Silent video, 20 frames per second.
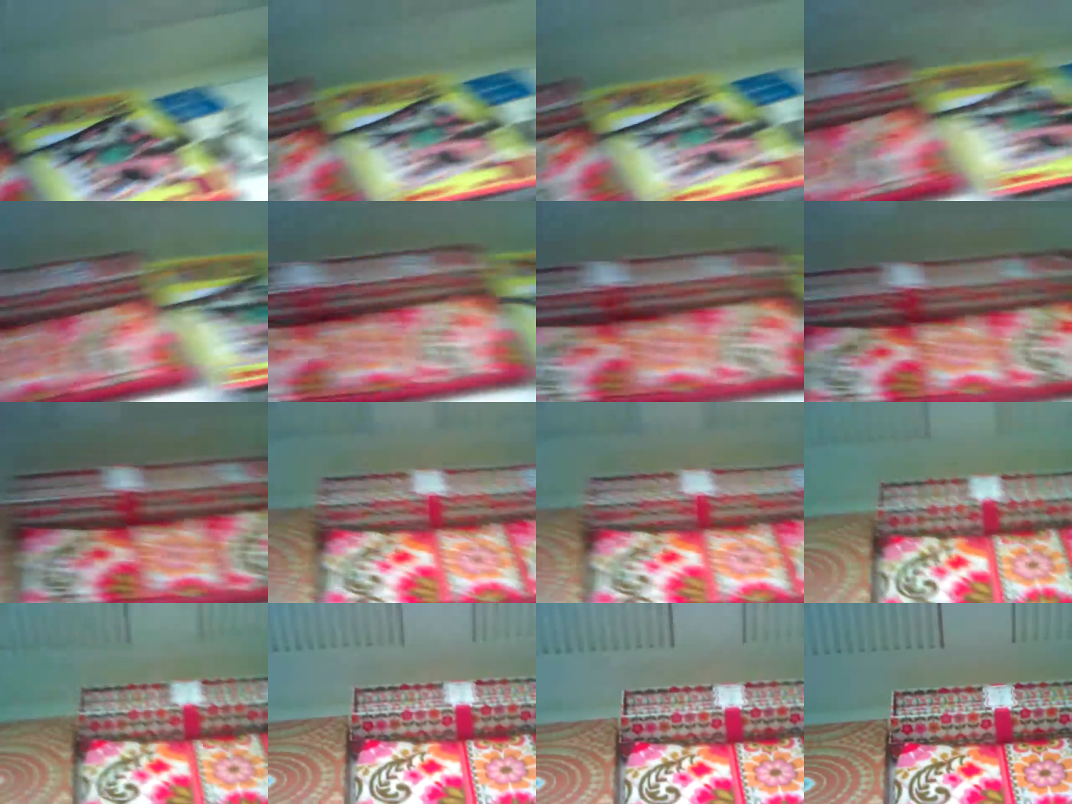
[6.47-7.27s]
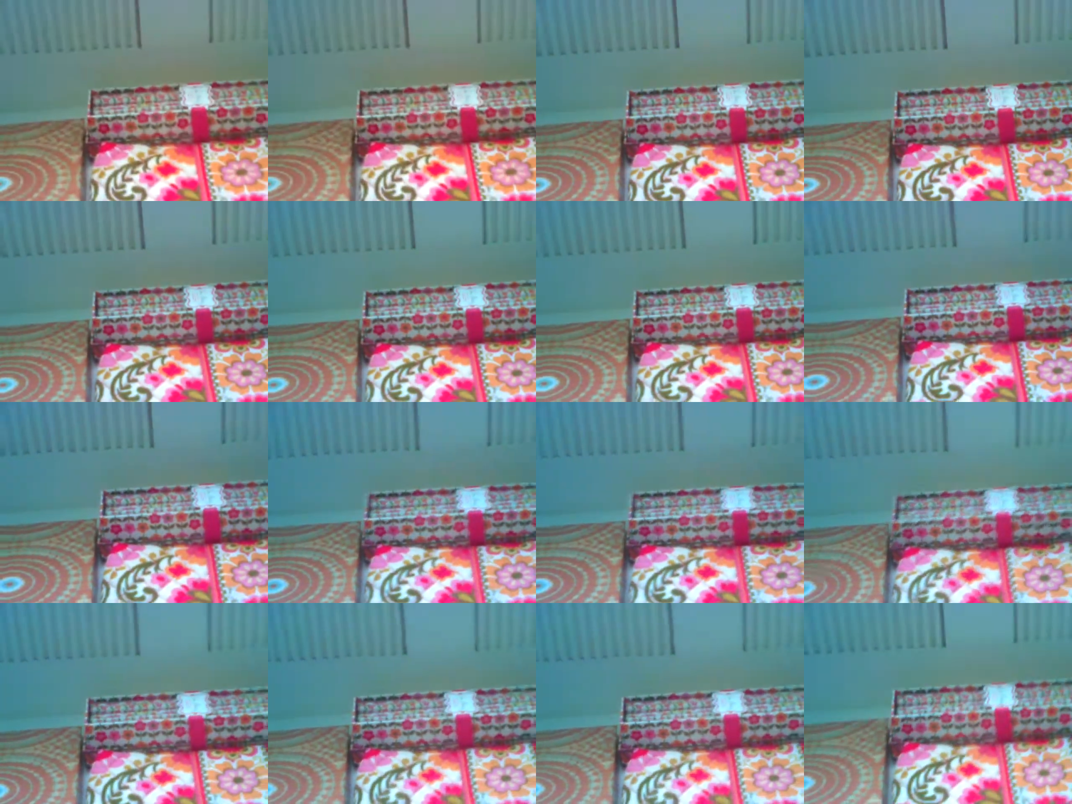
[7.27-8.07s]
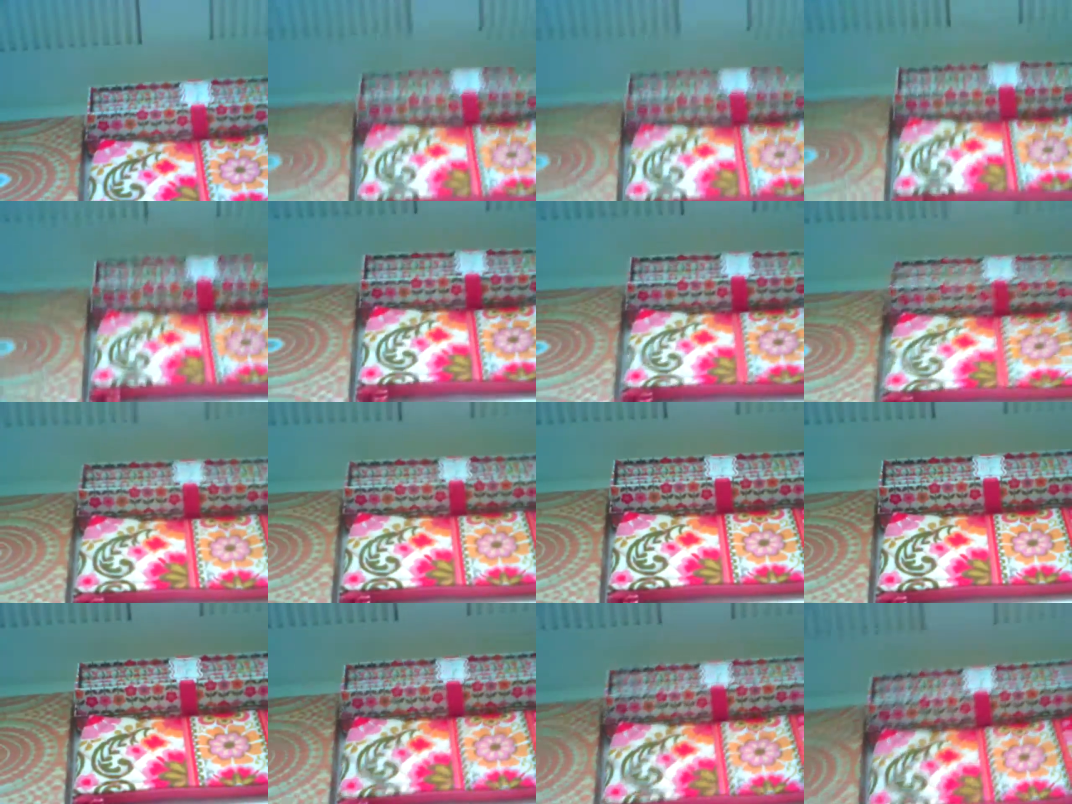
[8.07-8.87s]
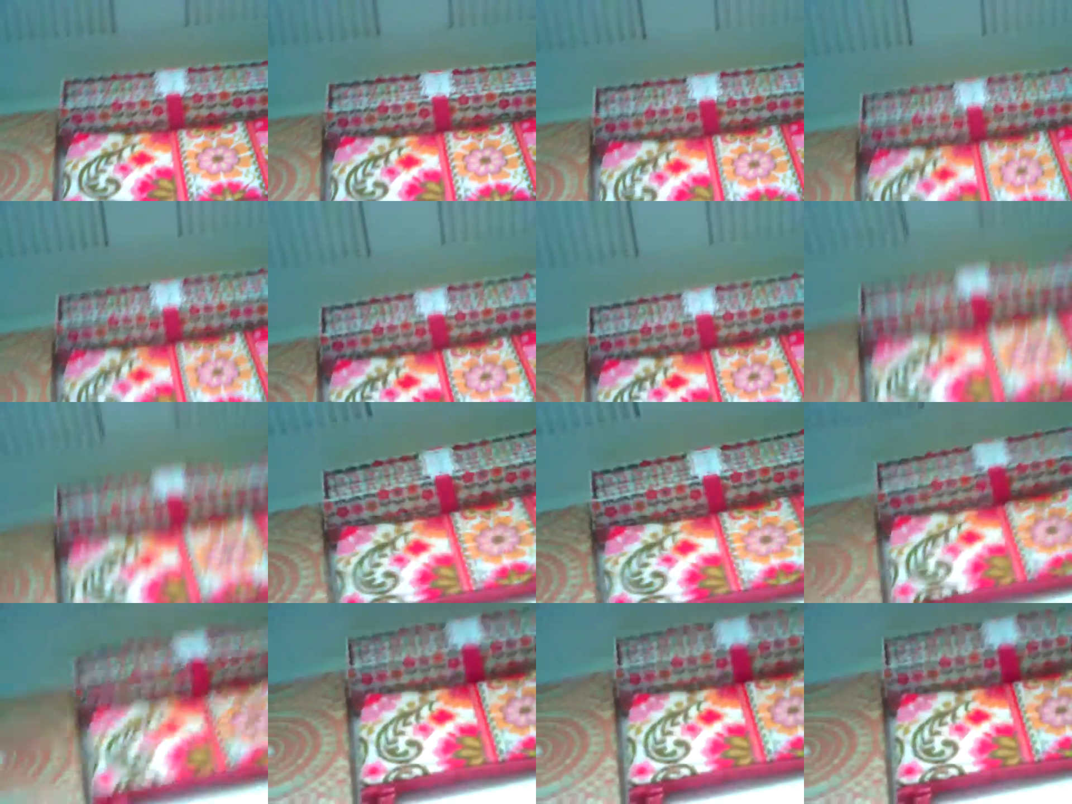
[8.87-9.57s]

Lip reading: [unreadable: no face in view]